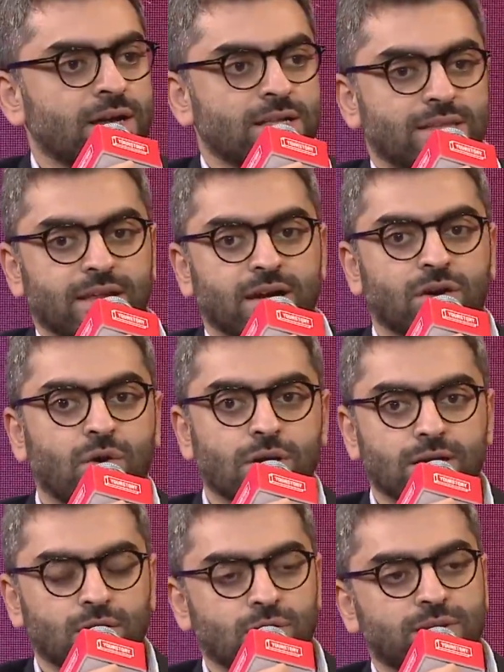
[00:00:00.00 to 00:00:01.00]
there
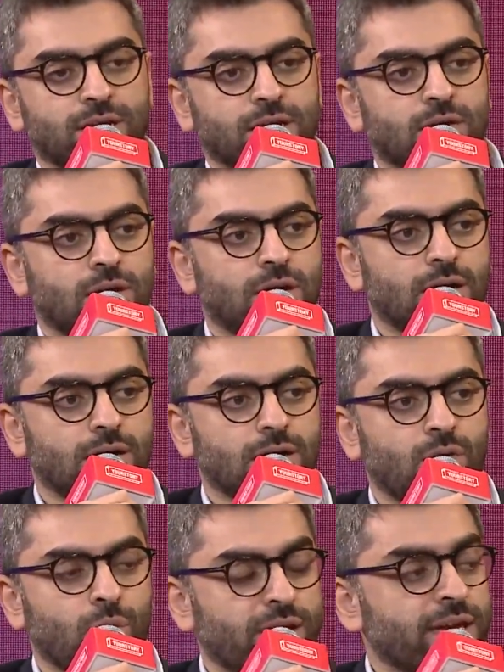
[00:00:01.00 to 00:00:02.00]
are
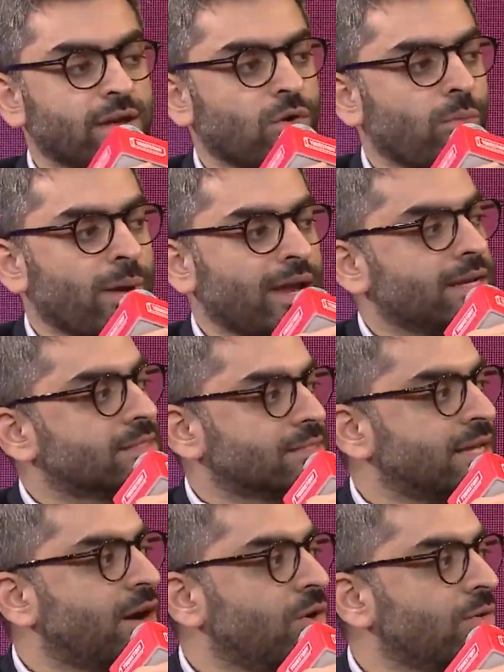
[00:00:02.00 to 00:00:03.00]
coding
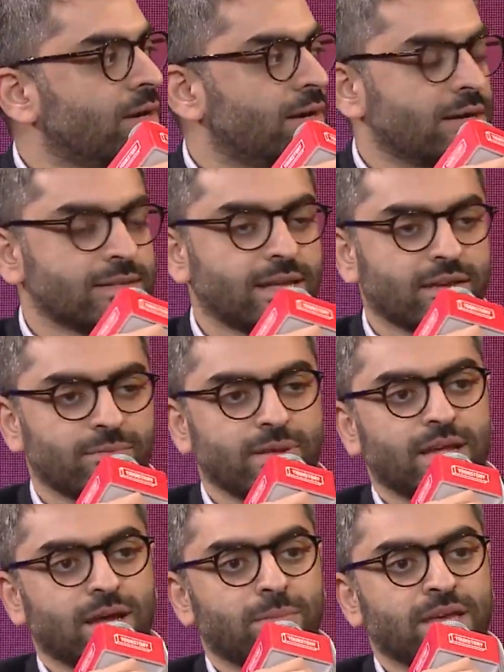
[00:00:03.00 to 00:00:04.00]
co-pilots now
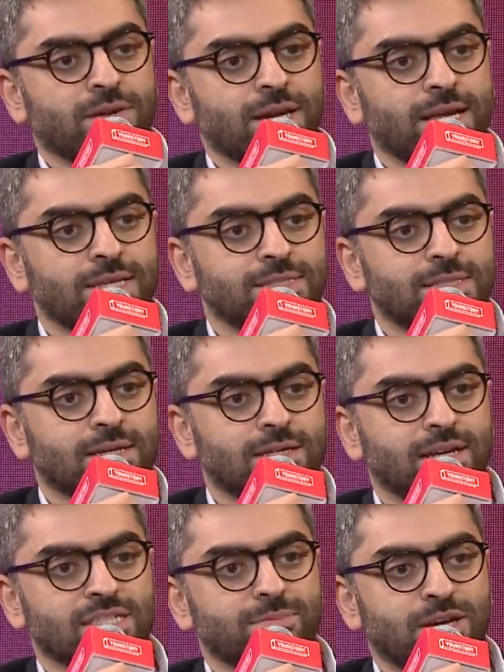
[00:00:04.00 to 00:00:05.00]
that are being released.
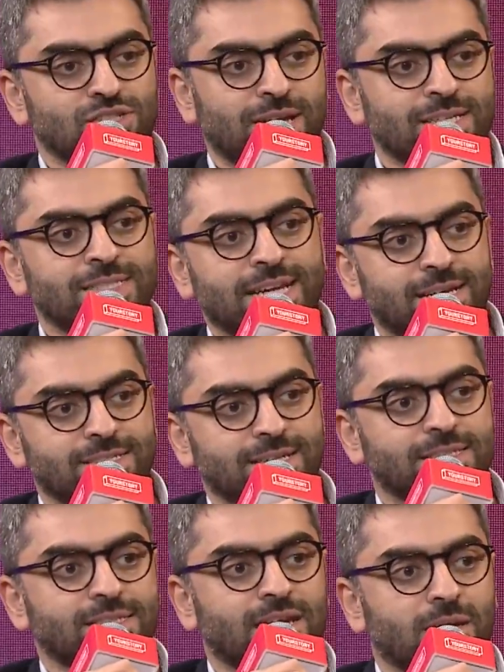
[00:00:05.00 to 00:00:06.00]
There are specialized data
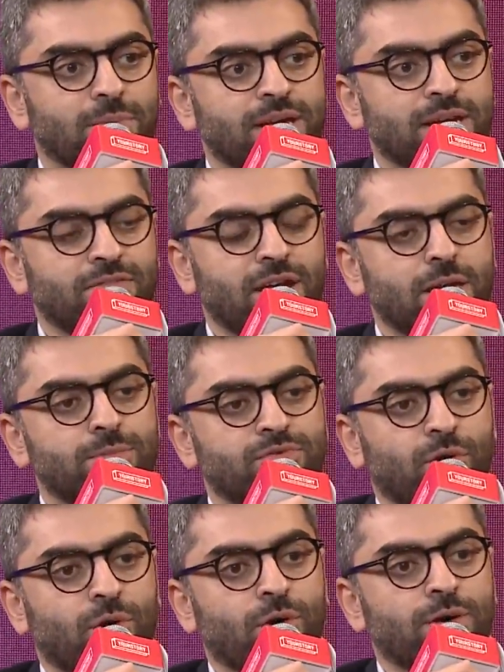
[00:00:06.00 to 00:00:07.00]
sets that are being developed
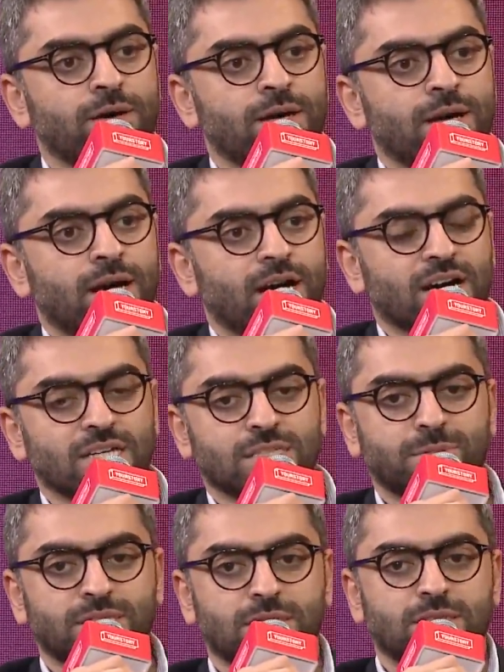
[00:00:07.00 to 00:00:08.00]
for
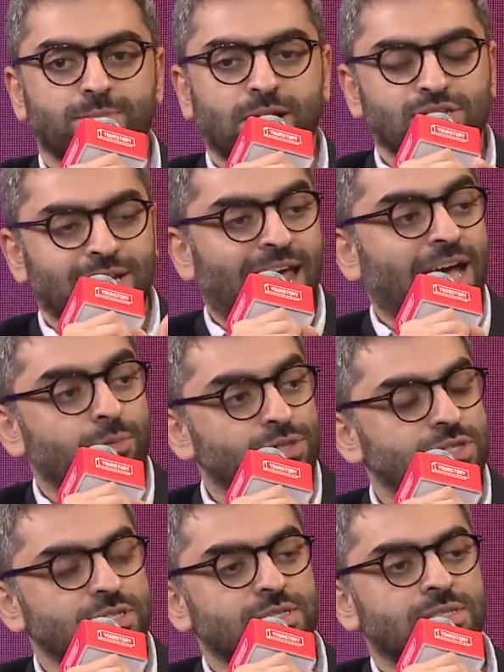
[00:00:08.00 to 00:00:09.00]
special
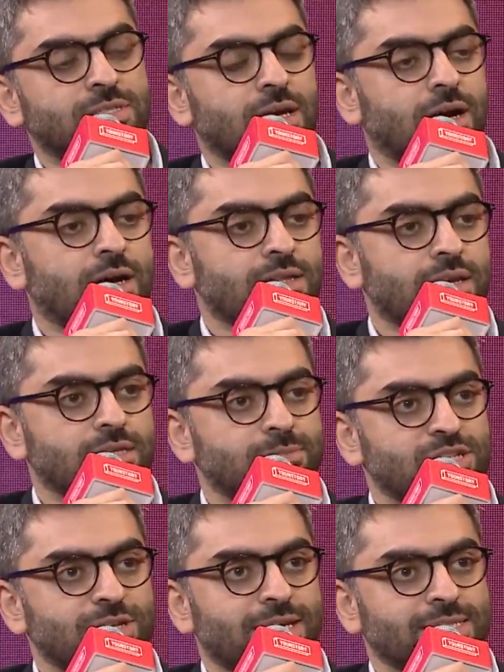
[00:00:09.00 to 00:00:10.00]
languages. There are
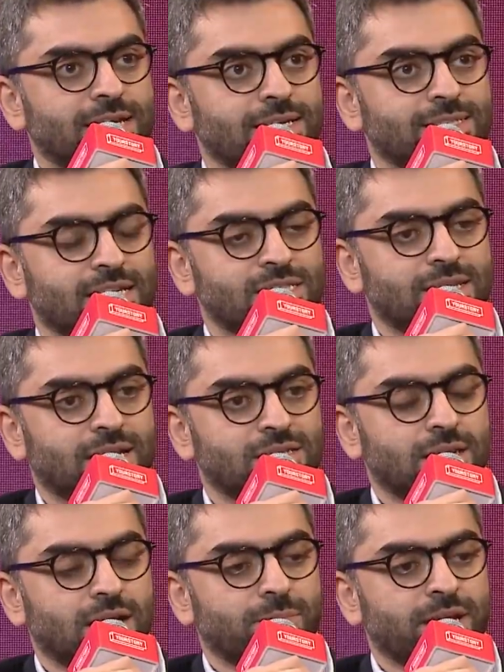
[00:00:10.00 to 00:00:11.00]
specialized data sets that
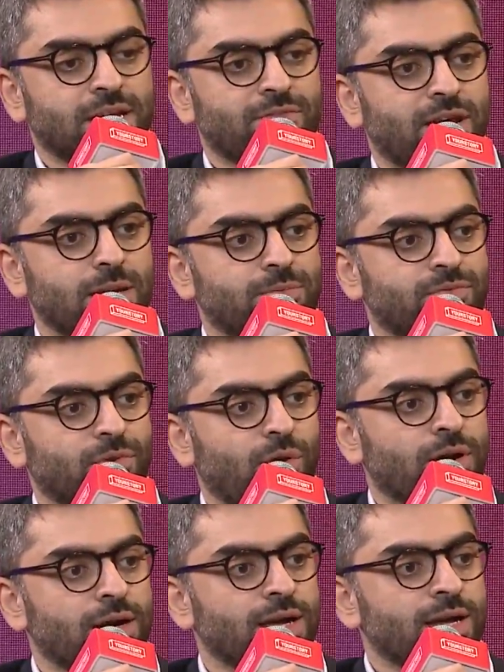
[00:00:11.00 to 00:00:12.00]
are being developed for